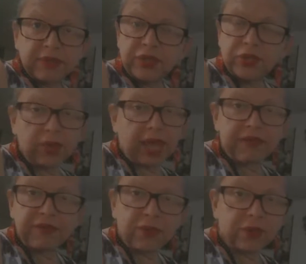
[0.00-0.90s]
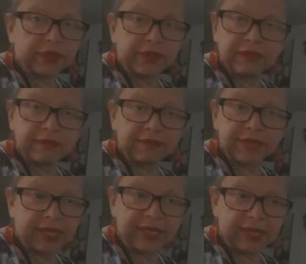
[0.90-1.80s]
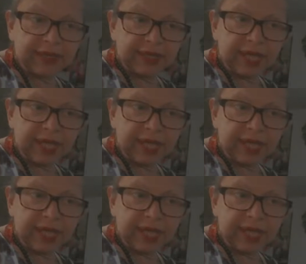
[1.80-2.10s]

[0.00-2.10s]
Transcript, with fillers: the July 4th that, that,